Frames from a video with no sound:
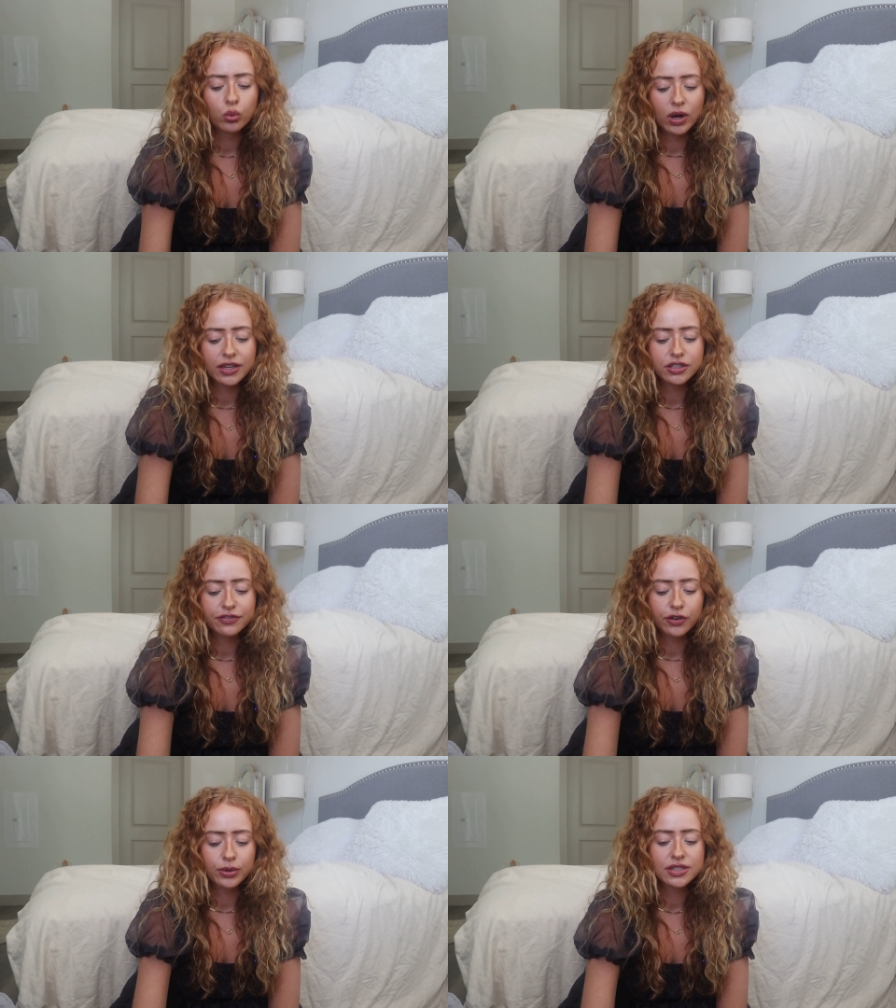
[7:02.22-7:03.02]
want to
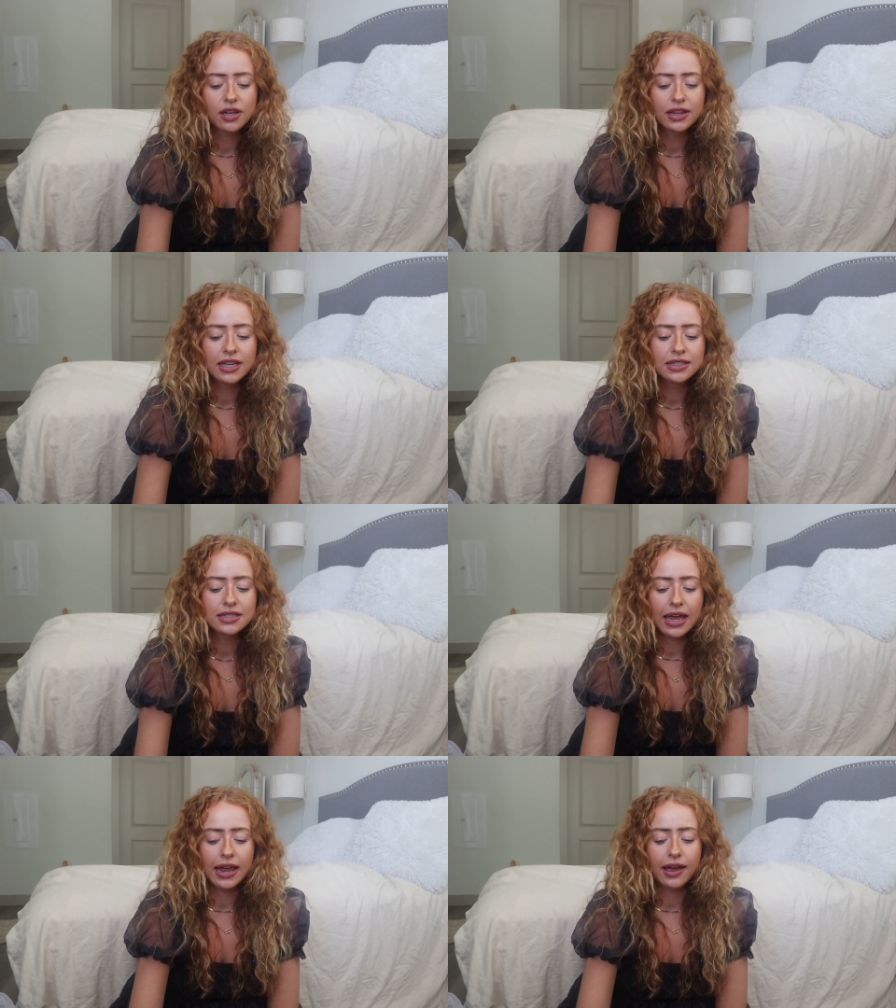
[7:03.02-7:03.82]
focus on this
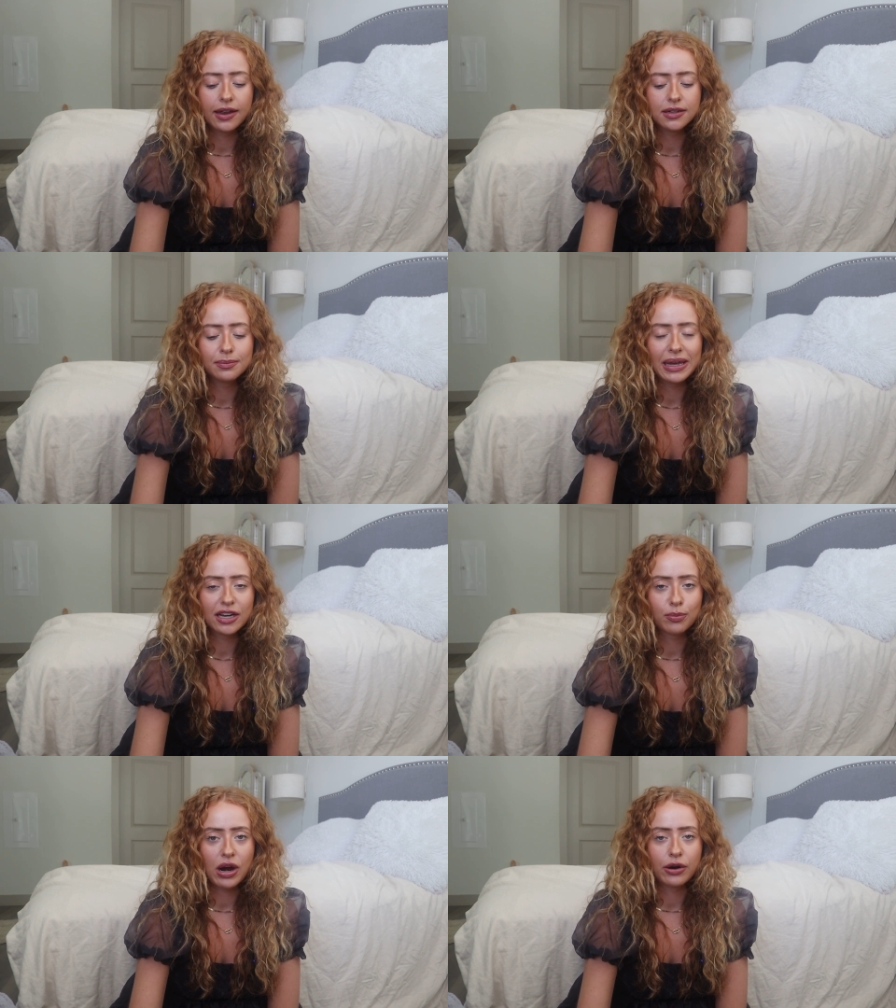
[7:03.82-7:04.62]
and make it
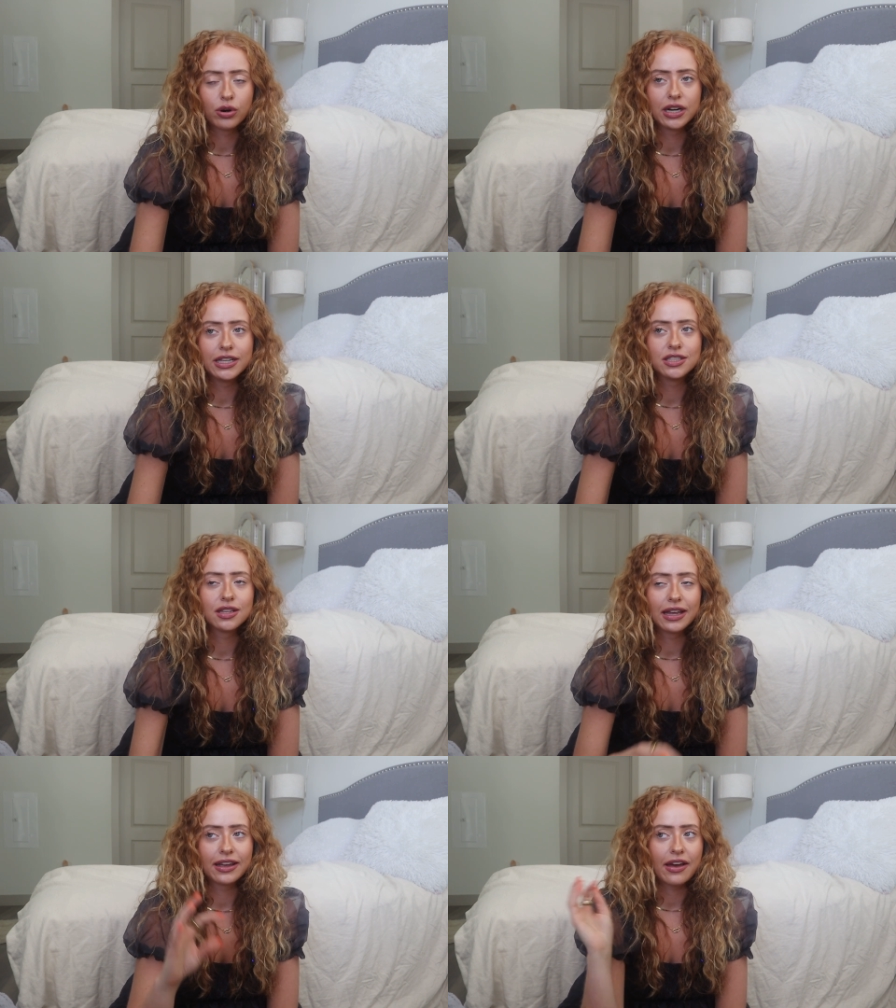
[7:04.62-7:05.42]
a priority to
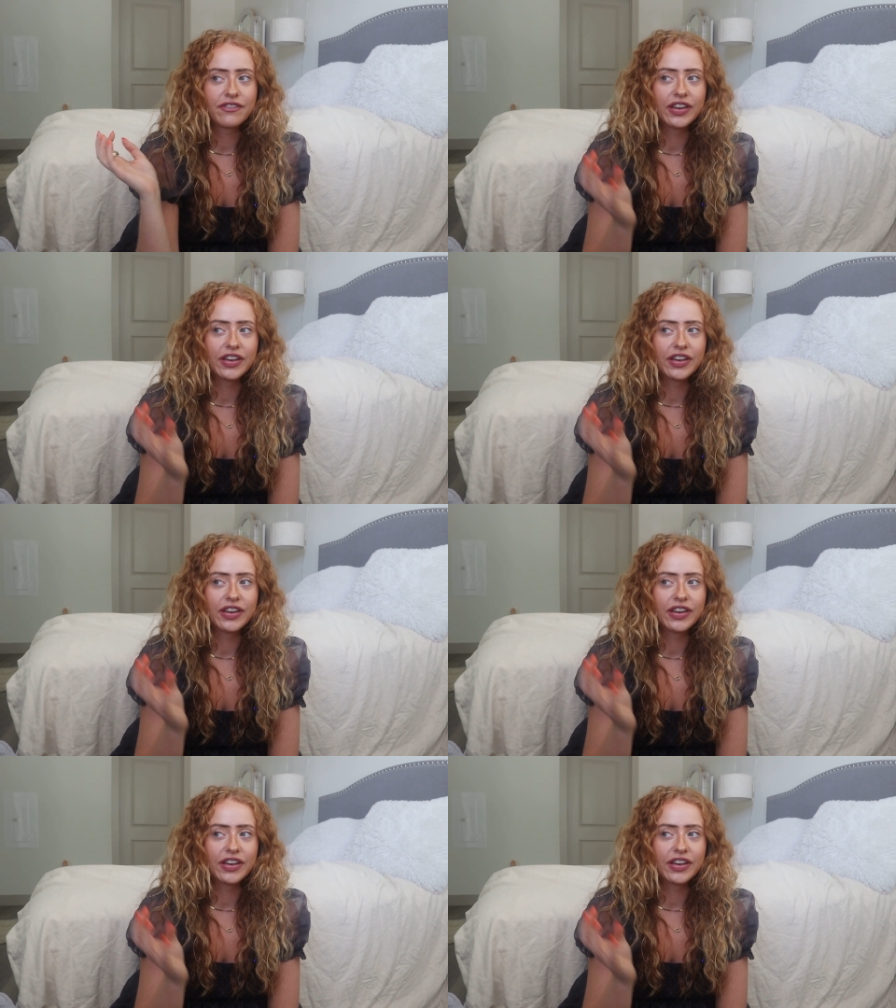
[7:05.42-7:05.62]
like